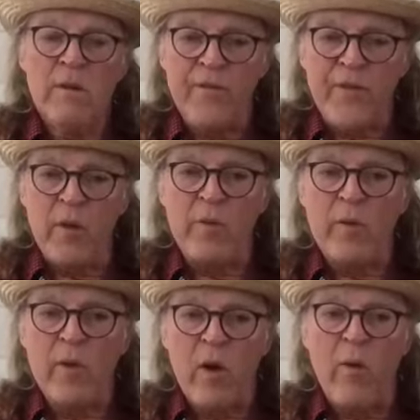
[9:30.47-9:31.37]

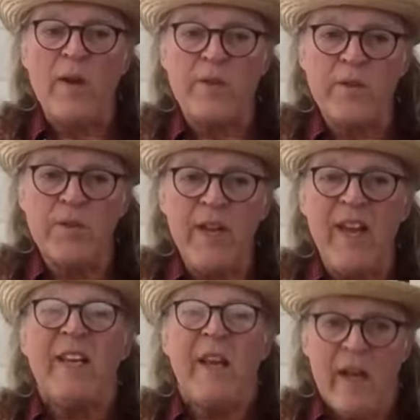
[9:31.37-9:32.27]
funeral orations
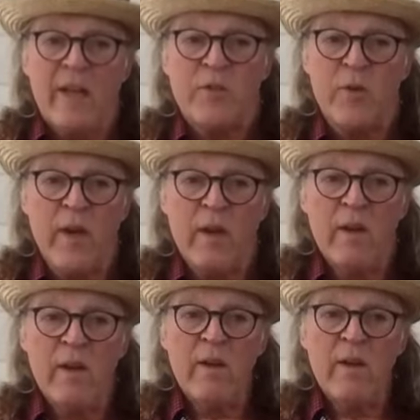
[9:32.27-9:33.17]
in history
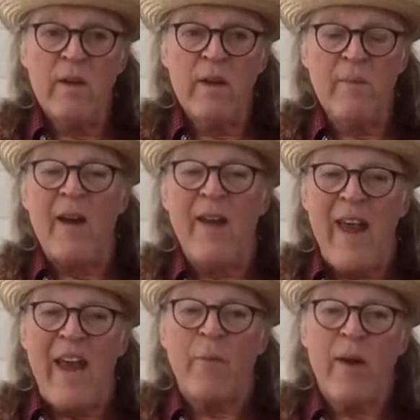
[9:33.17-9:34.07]
about
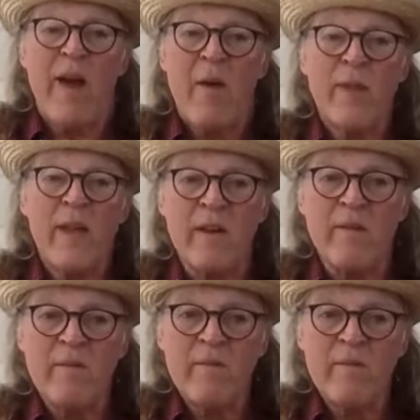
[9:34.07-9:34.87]
Abraham Lincoln.